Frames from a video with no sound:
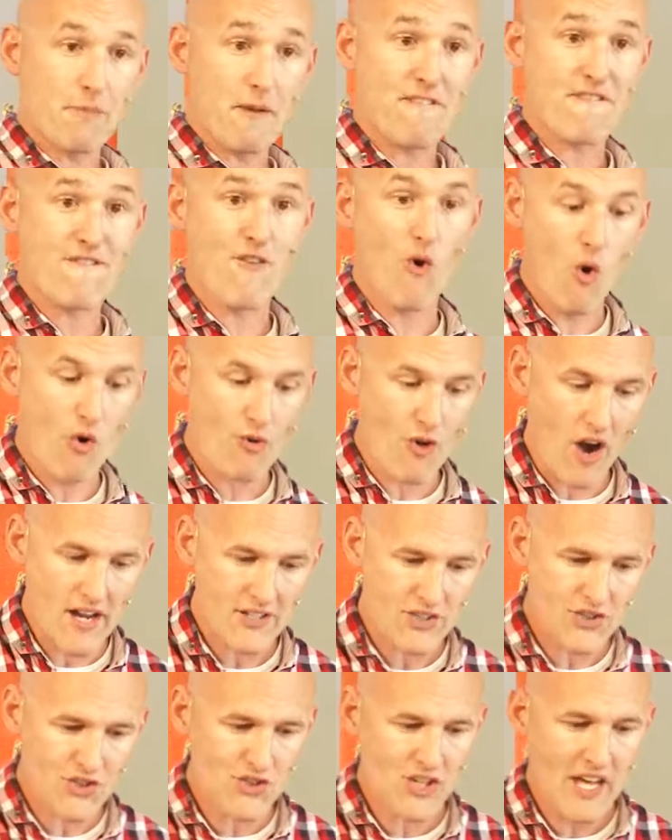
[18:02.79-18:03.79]
before
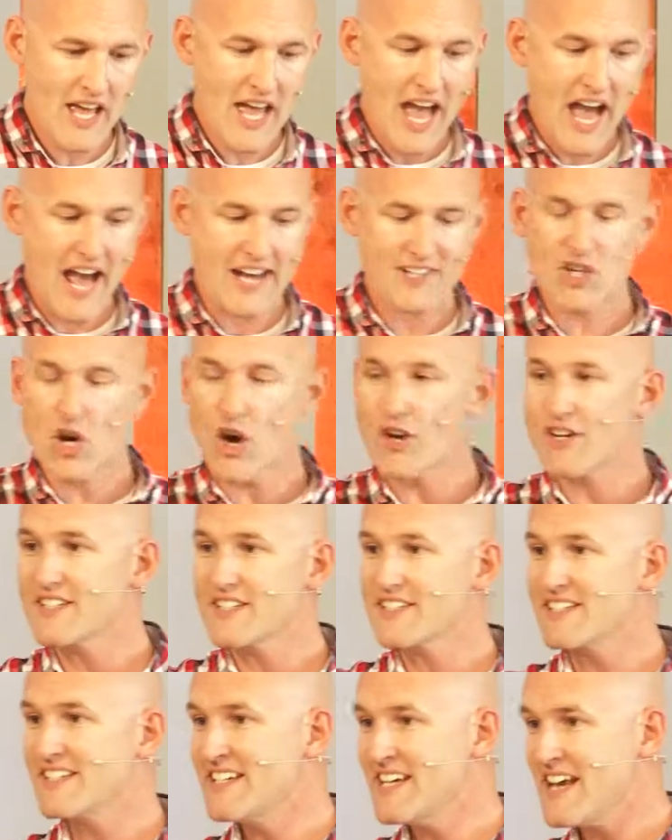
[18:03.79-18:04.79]
us, and God
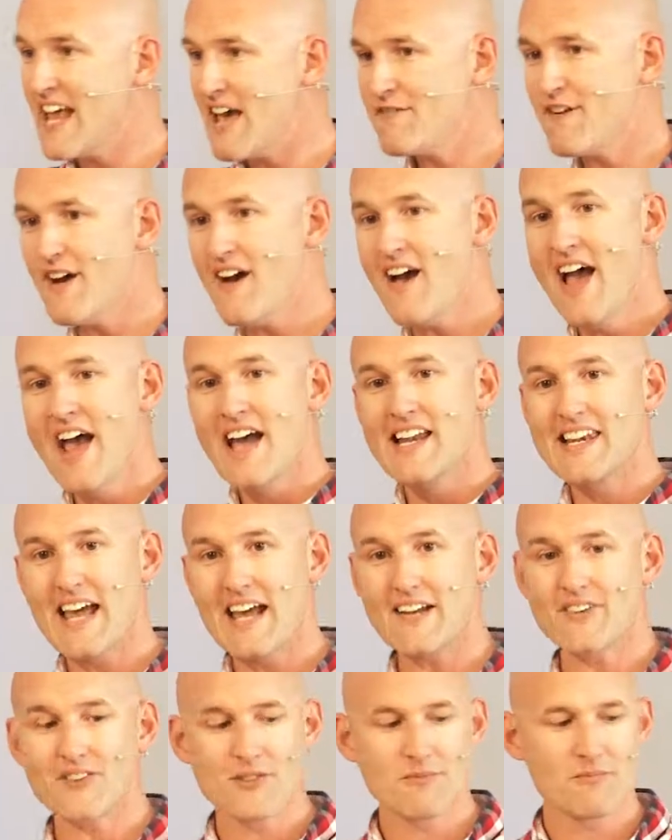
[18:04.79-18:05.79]
has never
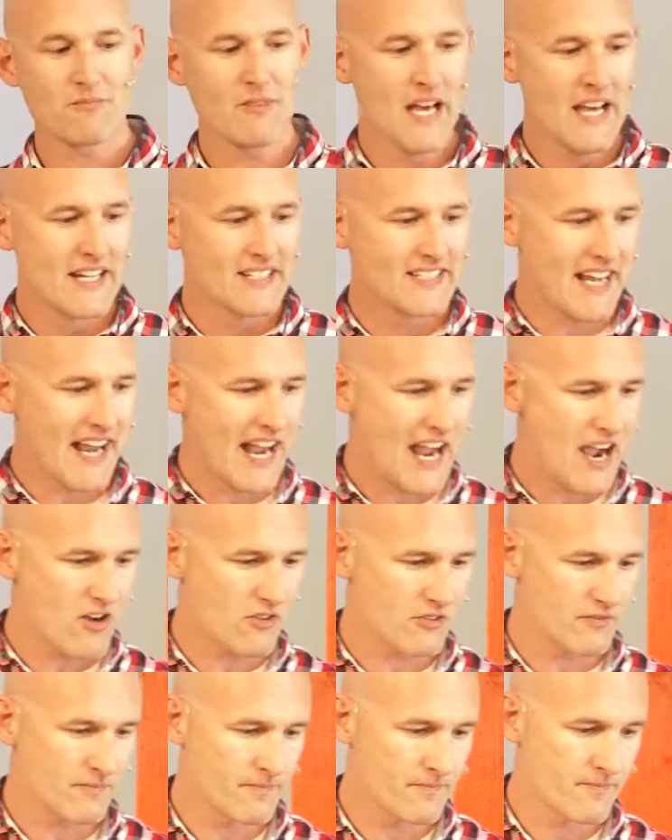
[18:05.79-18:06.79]
let them
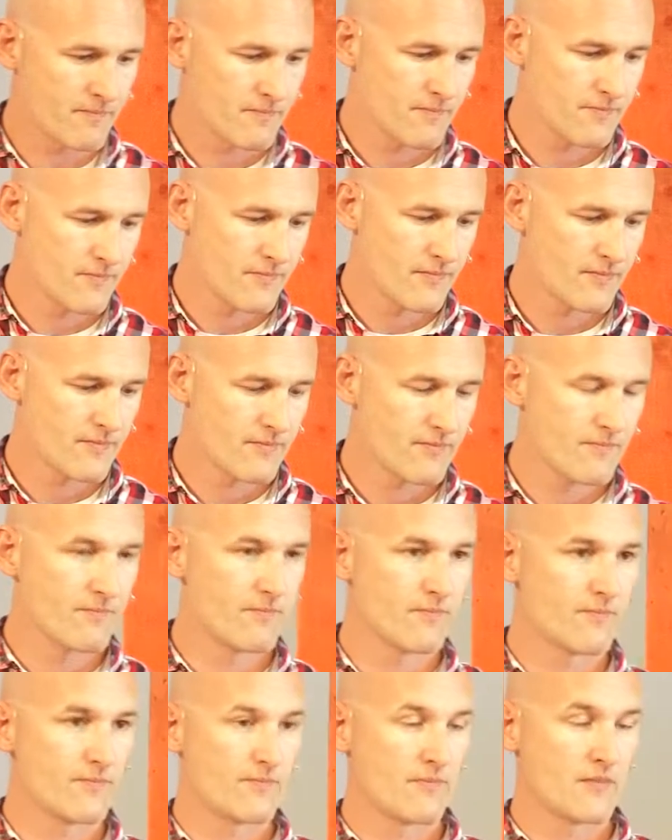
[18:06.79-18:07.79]
down.
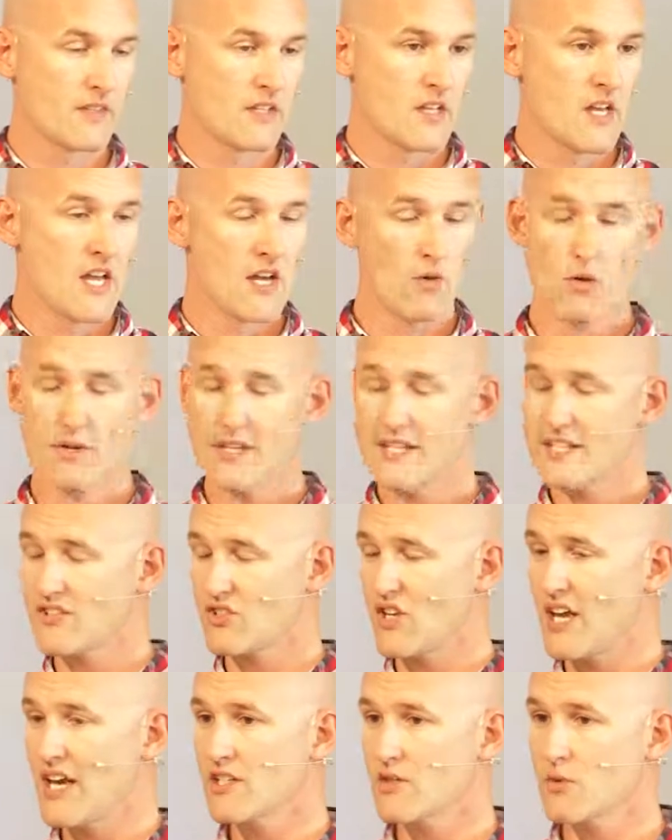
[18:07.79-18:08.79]
What he's
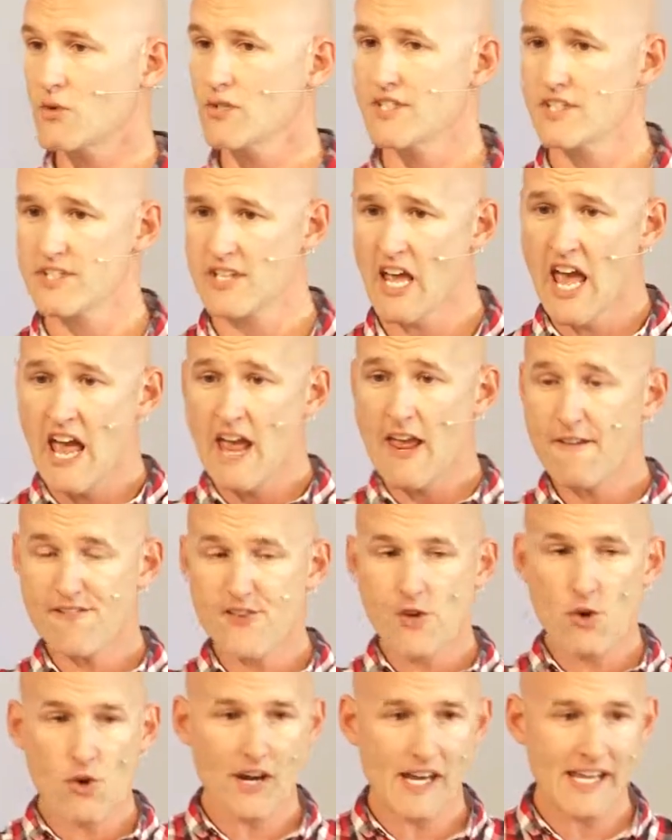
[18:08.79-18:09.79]
saying to us is, if
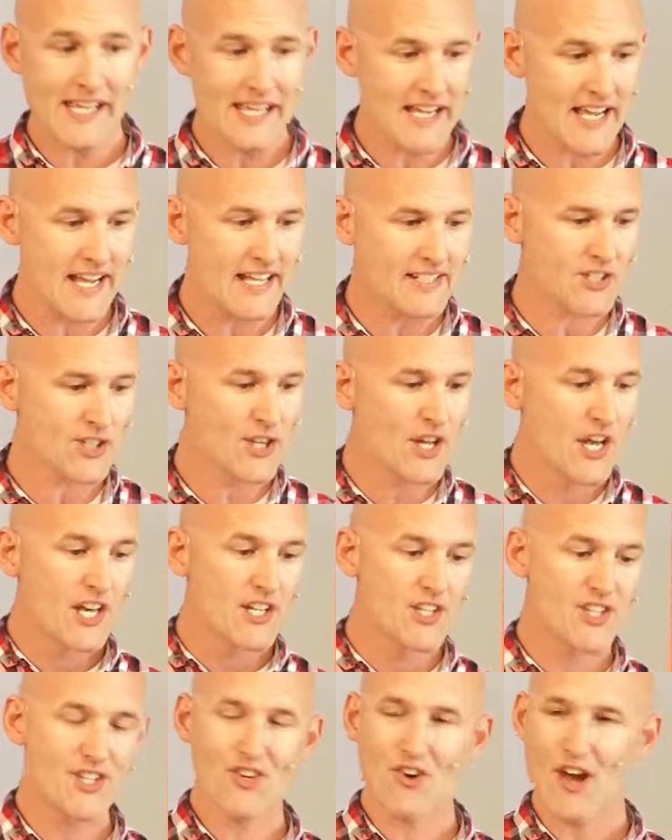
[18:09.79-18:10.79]
you're in it,
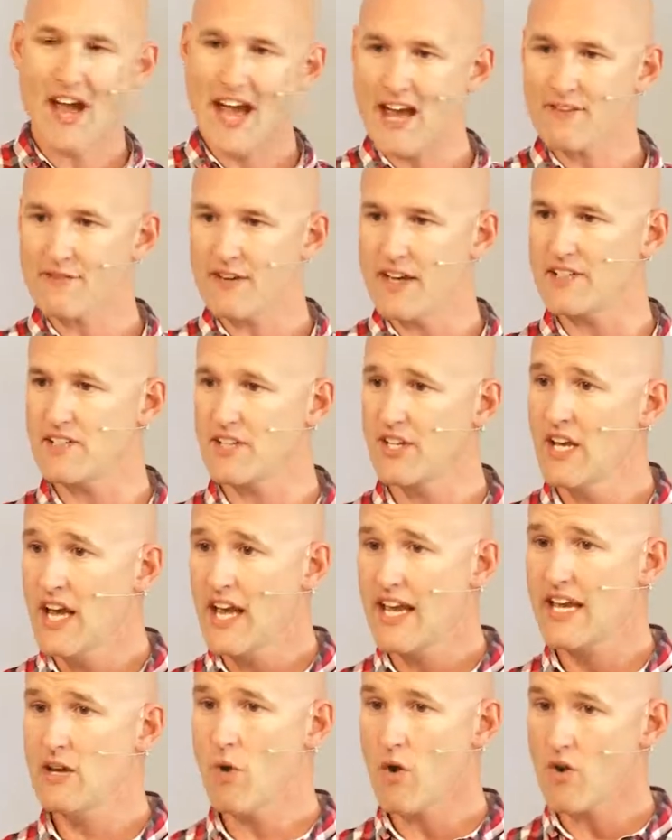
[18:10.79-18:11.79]
you have it.
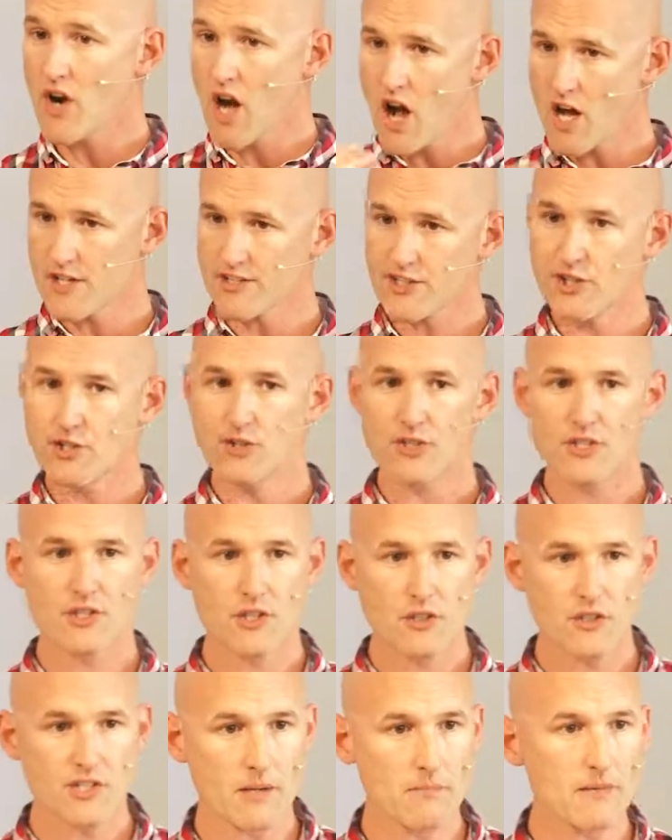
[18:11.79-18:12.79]
He won't ask you to
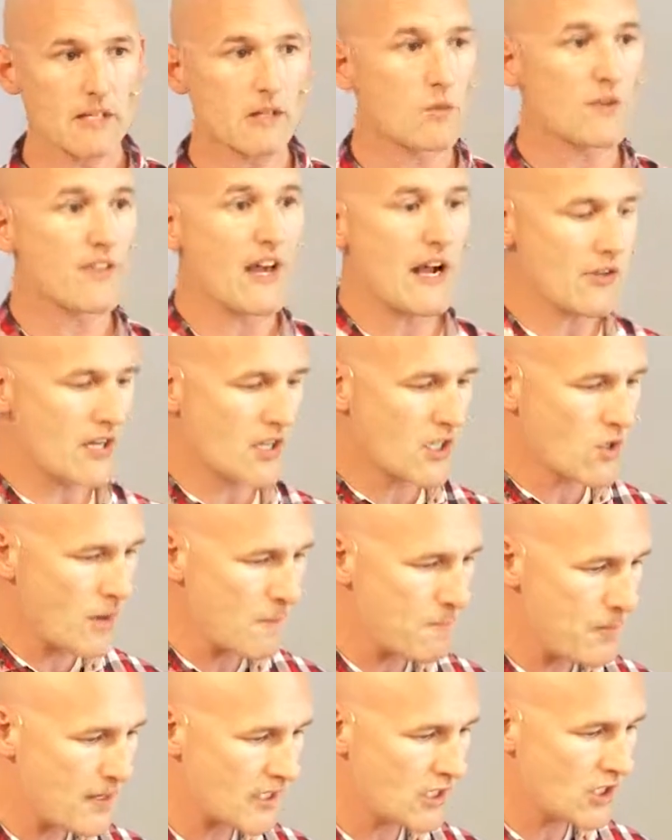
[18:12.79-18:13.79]
do something without
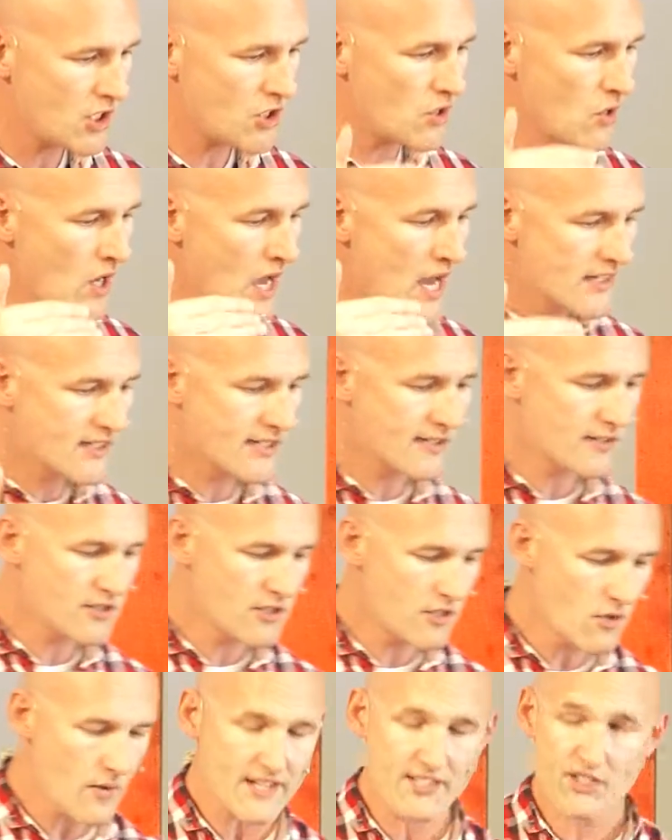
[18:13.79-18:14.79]
equipping you to
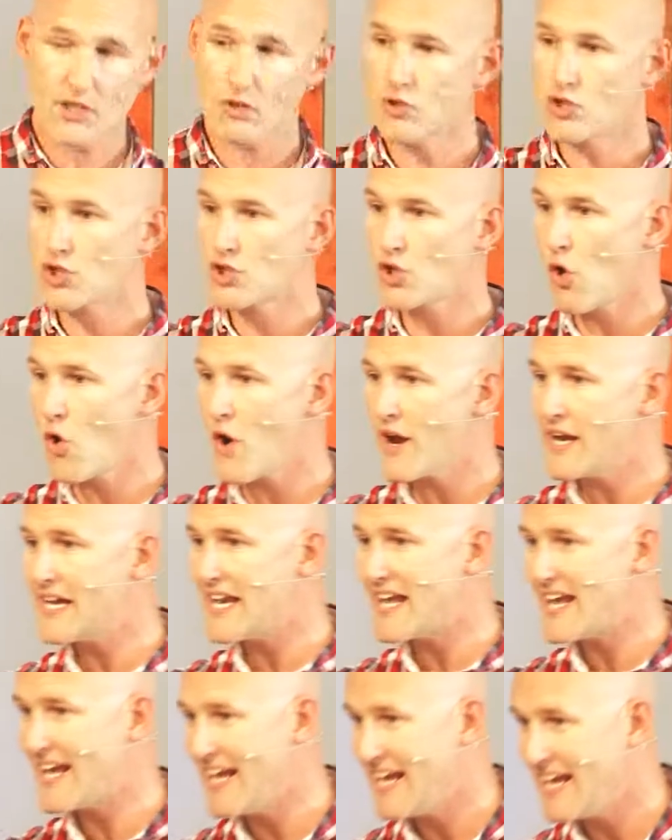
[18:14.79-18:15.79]
do it. So join
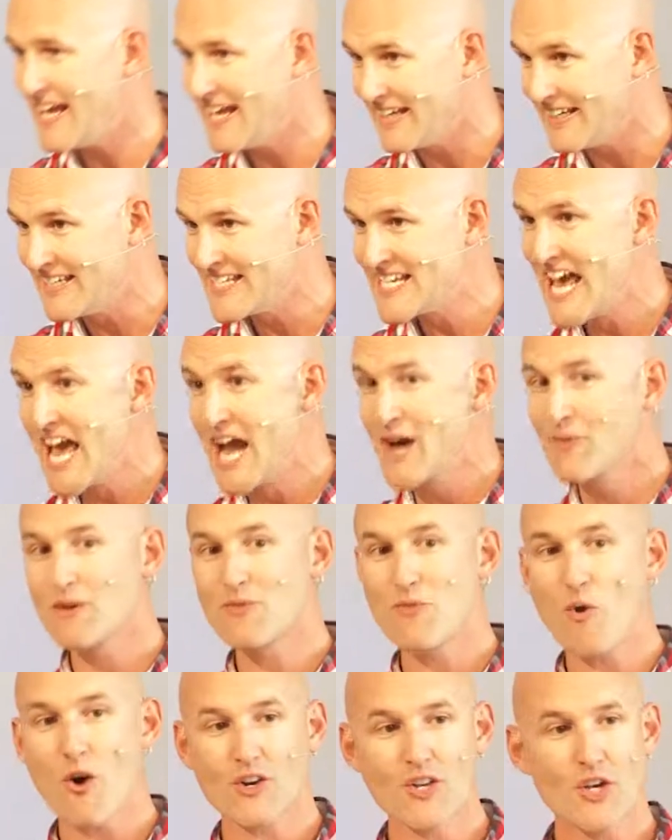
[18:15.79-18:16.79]
in
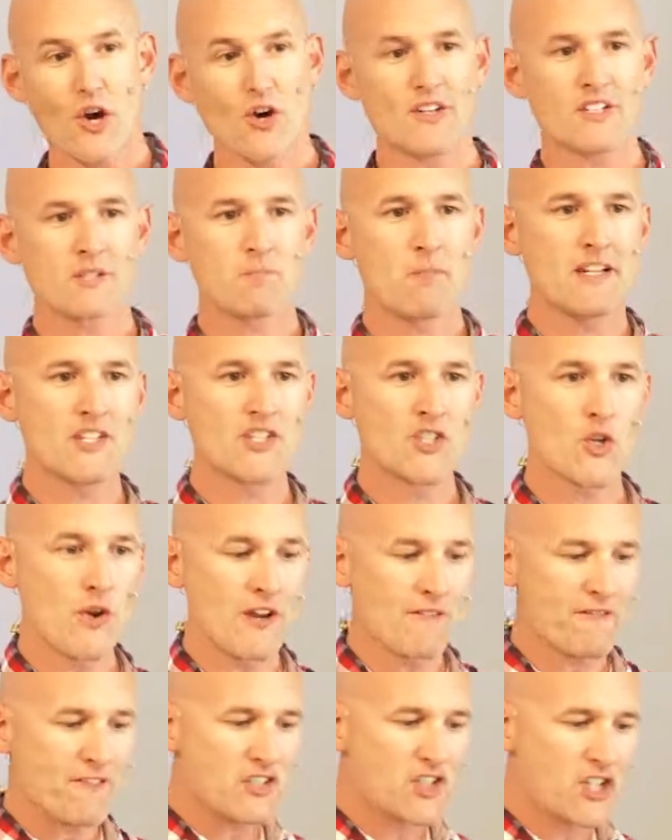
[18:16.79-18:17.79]
with what God has been
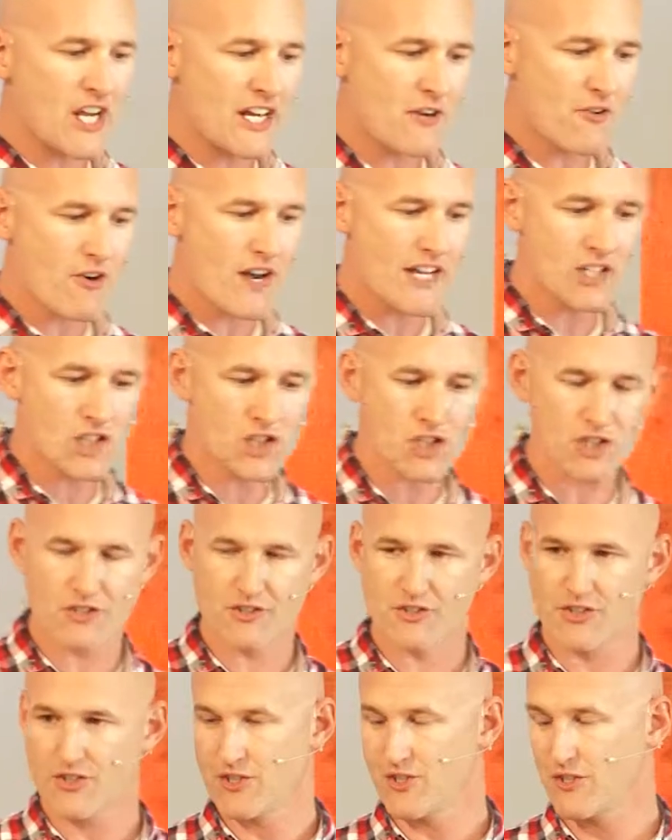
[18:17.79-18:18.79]
doing for
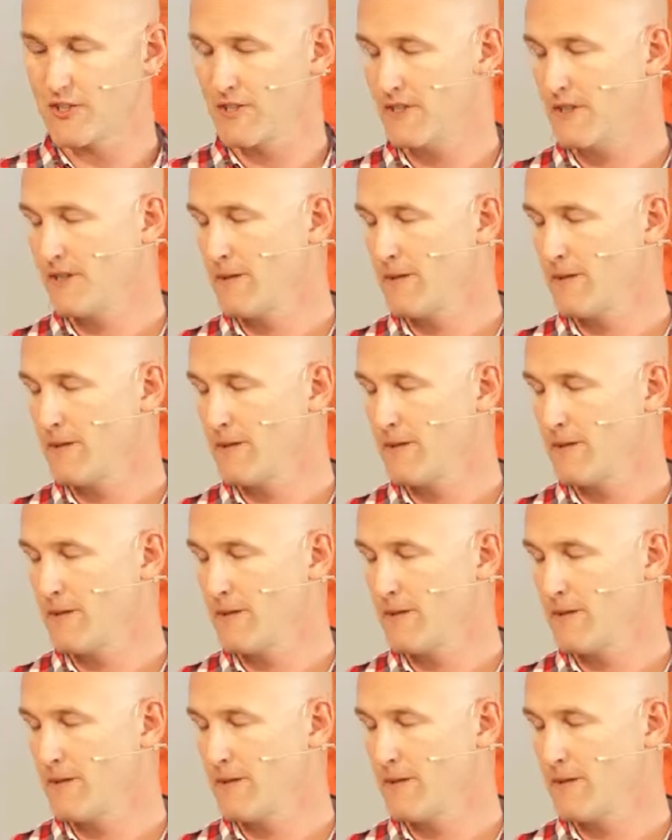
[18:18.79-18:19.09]
generations.